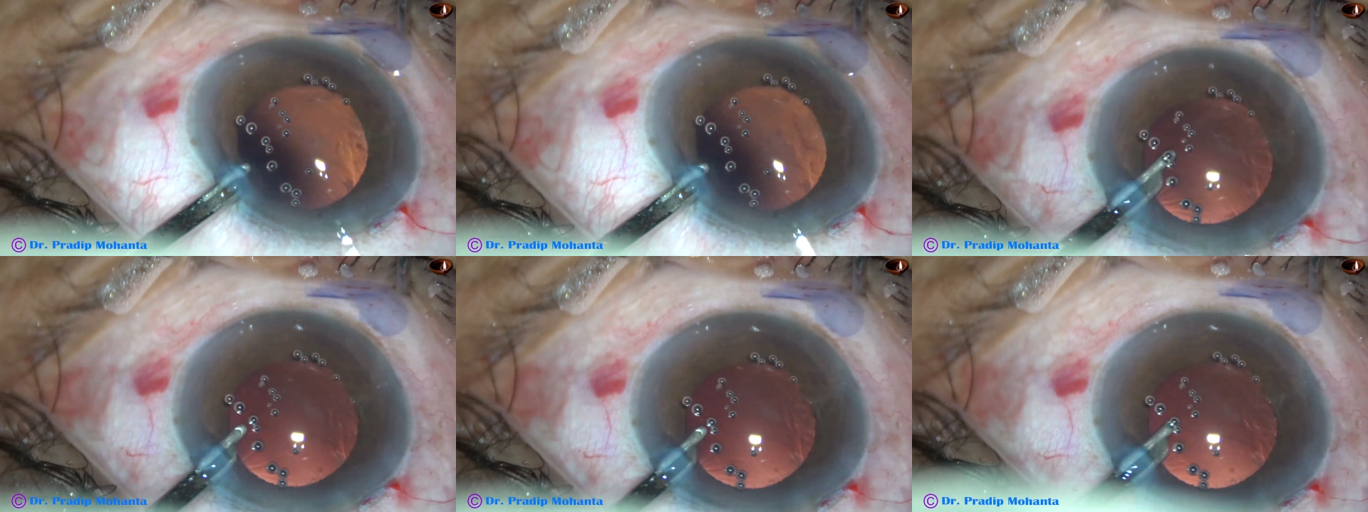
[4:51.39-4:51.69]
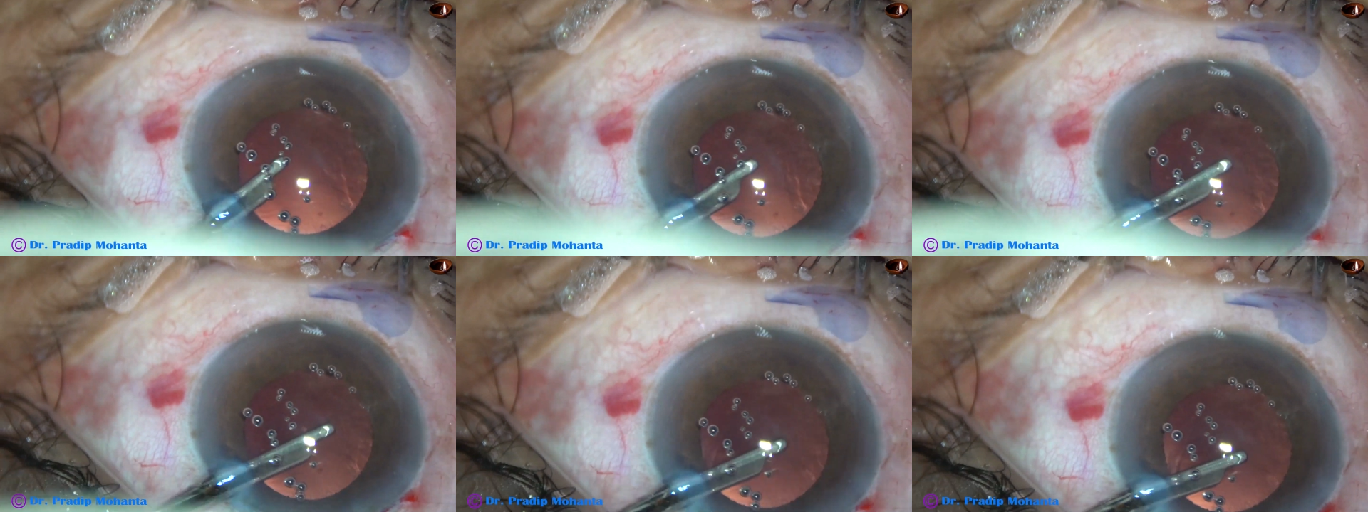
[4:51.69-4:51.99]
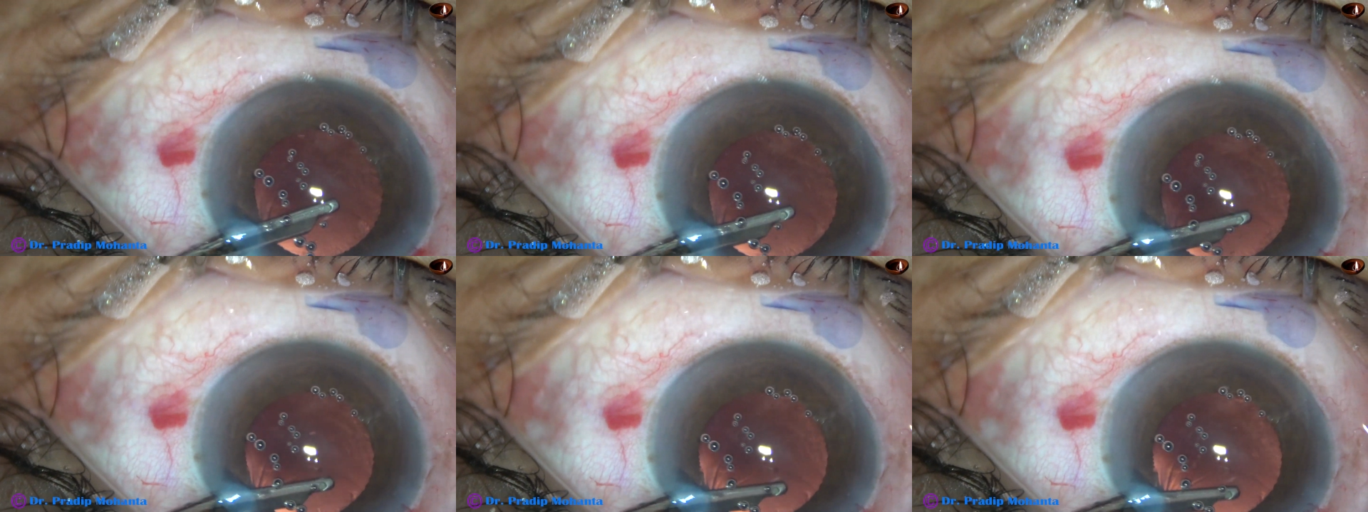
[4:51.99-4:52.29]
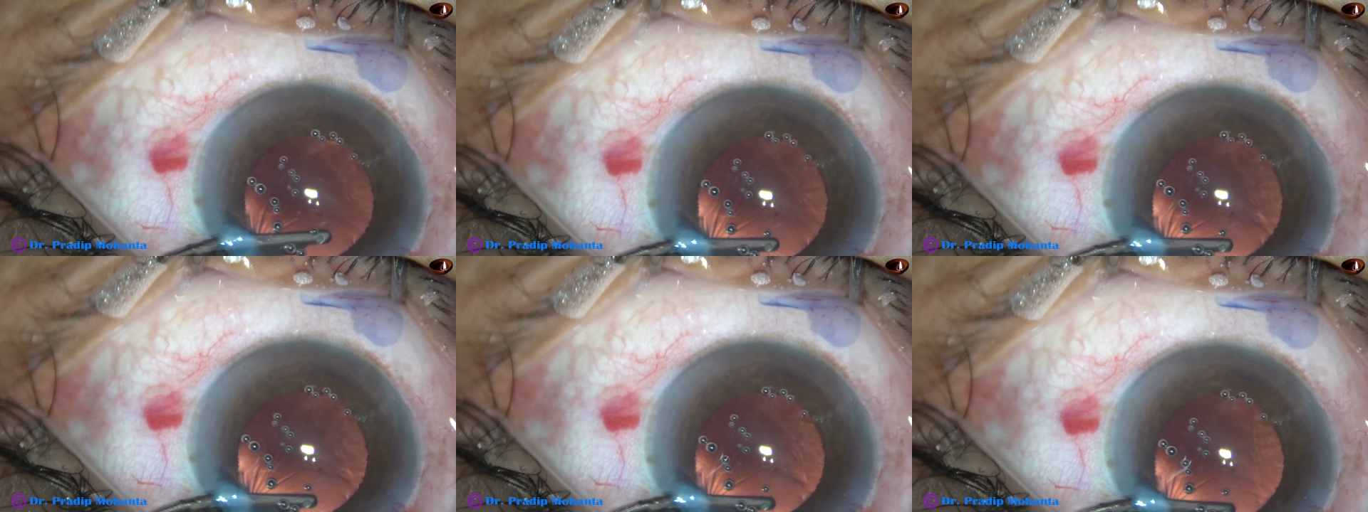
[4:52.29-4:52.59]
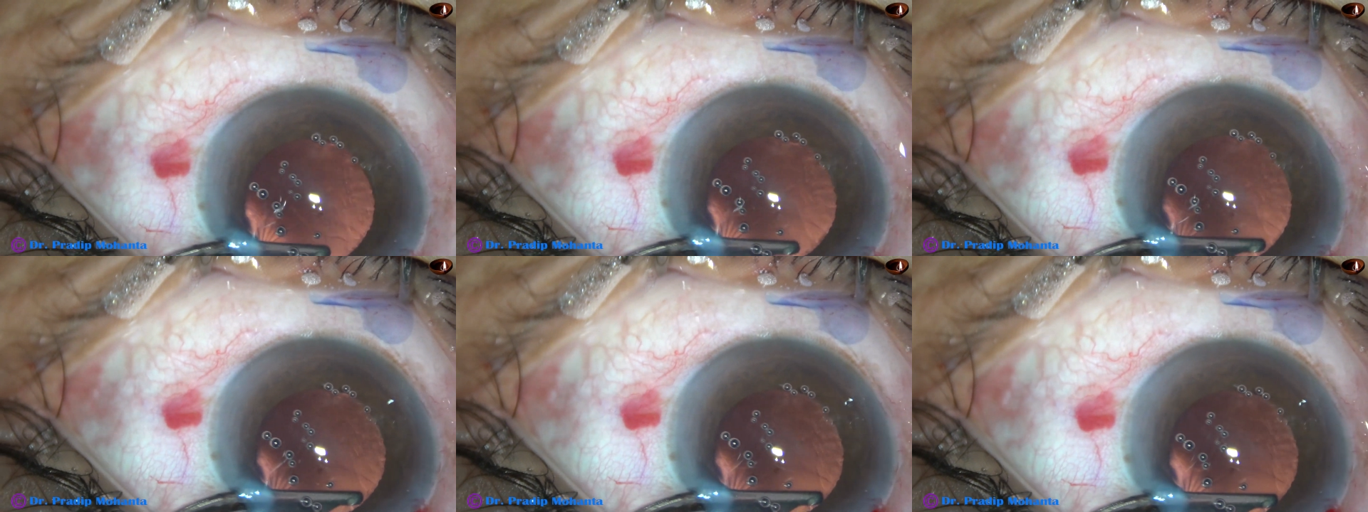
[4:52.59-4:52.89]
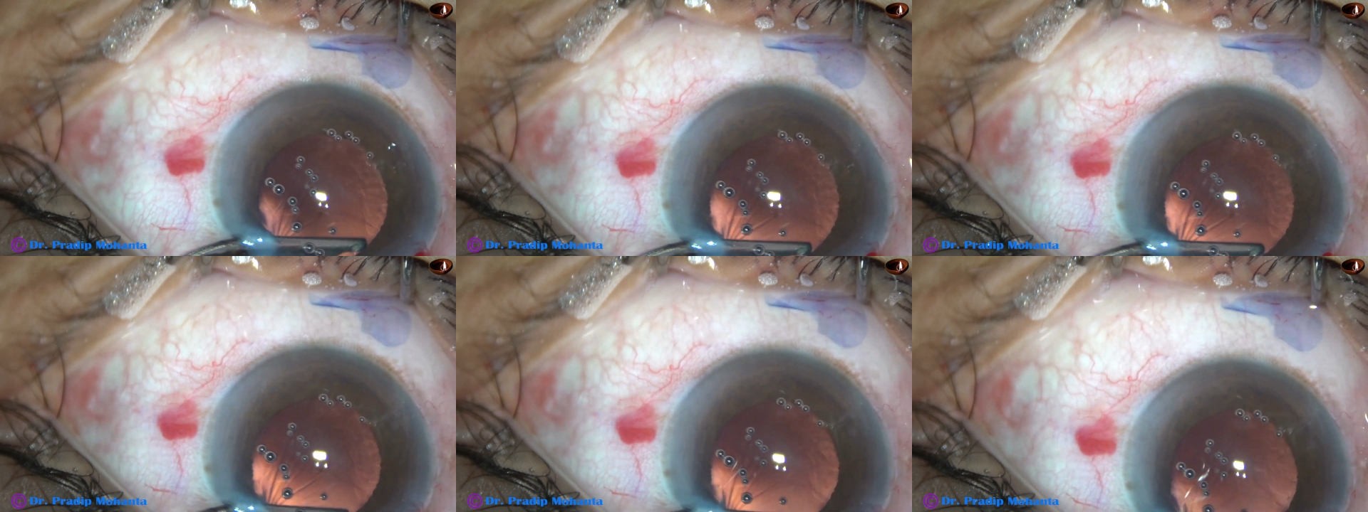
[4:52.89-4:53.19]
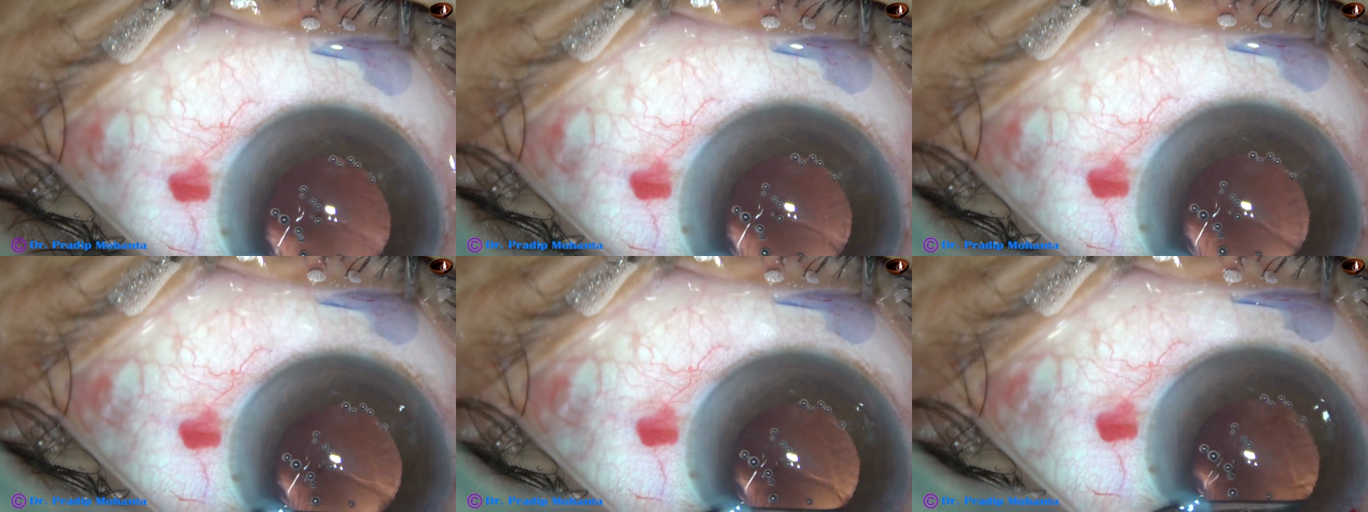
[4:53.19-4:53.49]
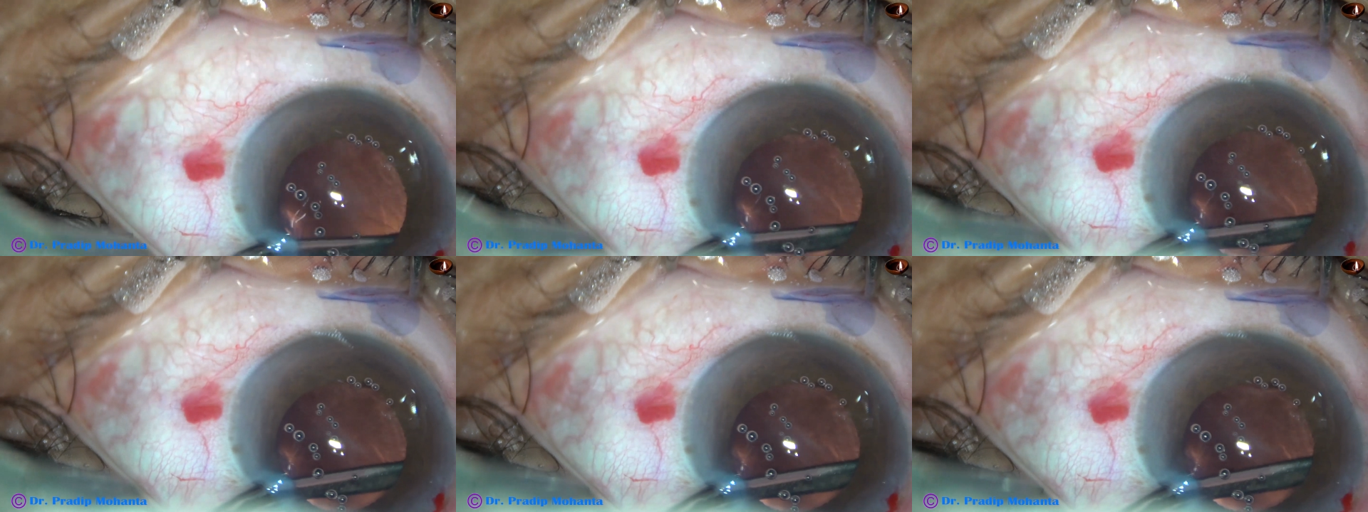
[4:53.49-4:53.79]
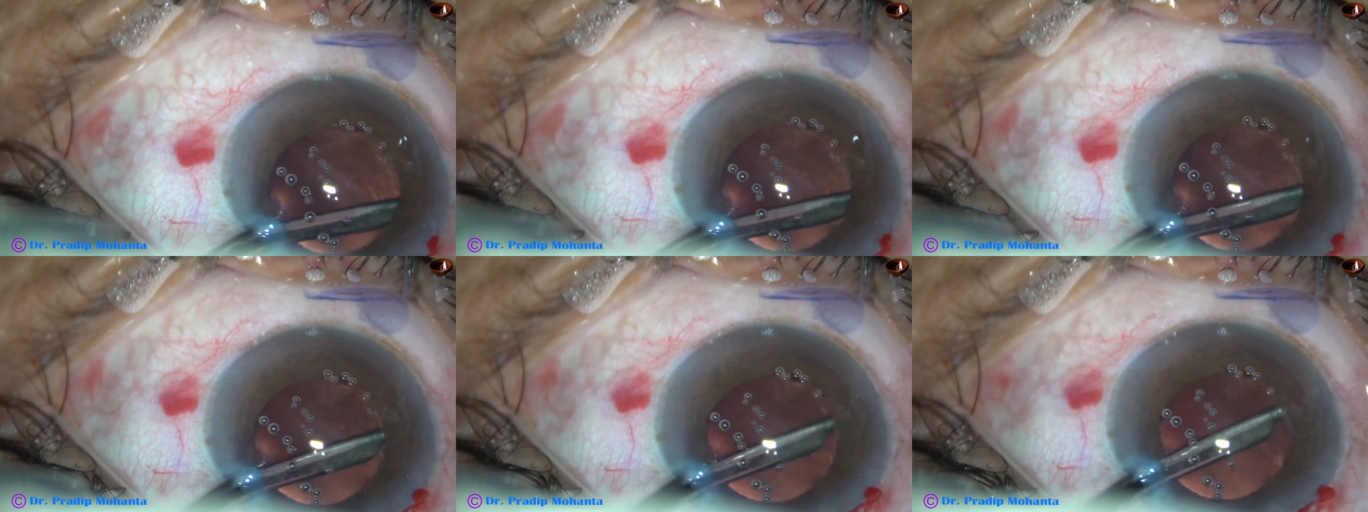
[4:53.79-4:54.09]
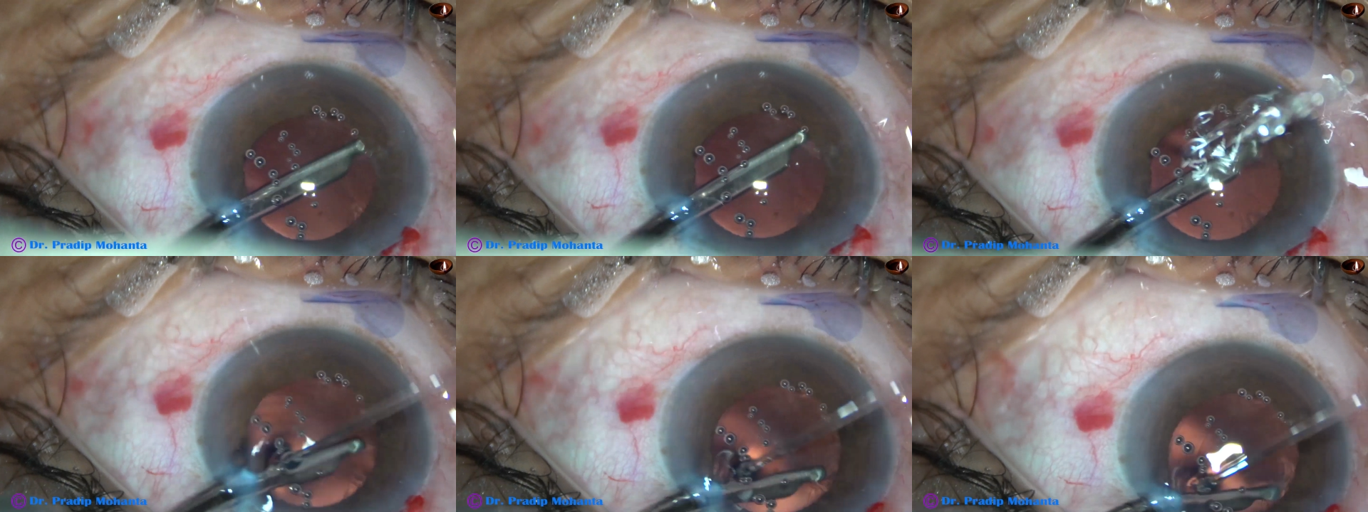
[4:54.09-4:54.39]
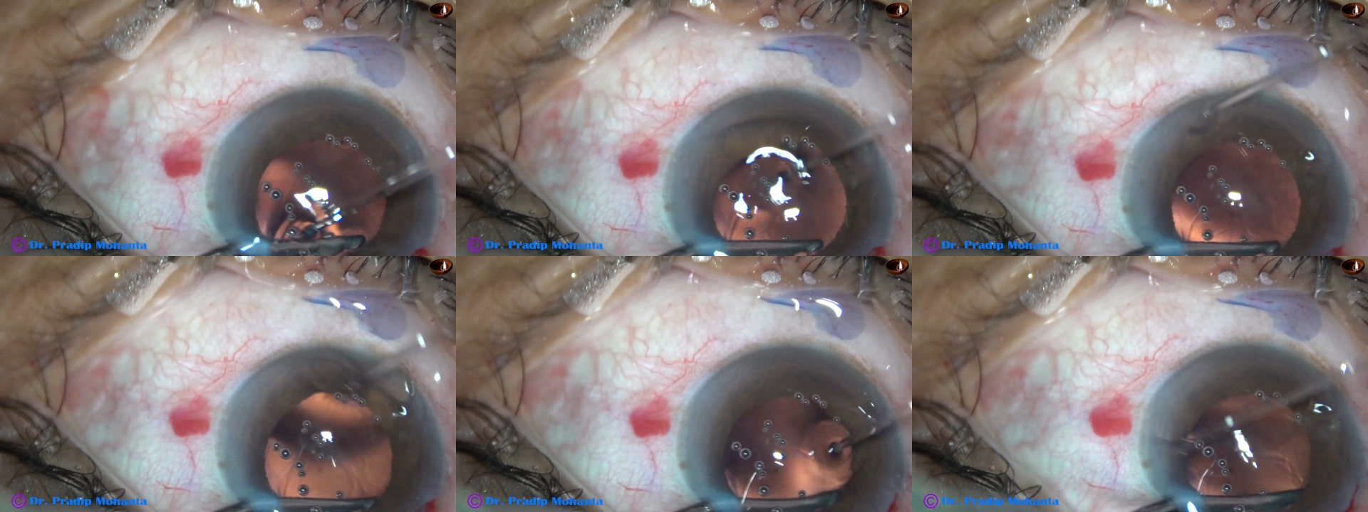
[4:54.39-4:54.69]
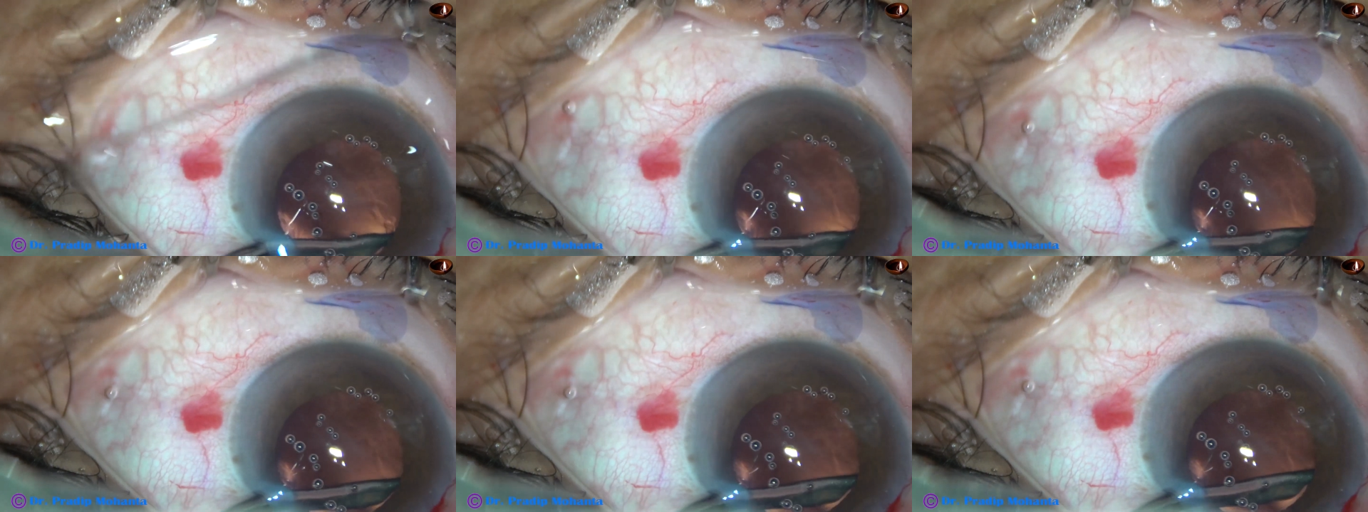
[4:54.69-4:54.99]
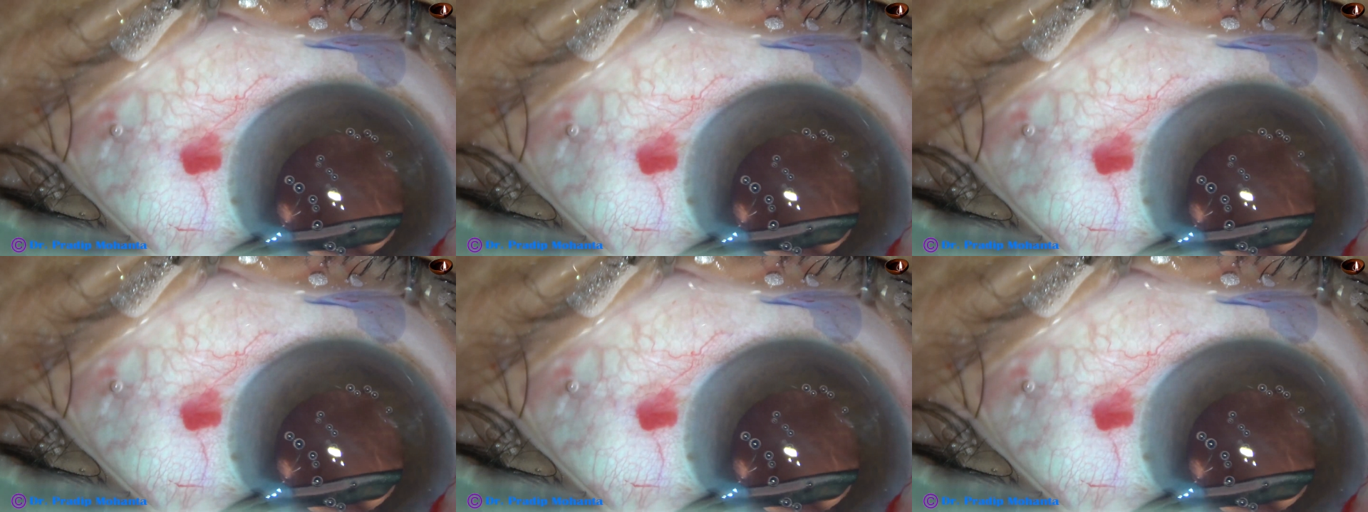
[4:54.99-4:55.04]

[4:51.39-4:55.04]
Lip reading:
[unreadable: no face in view]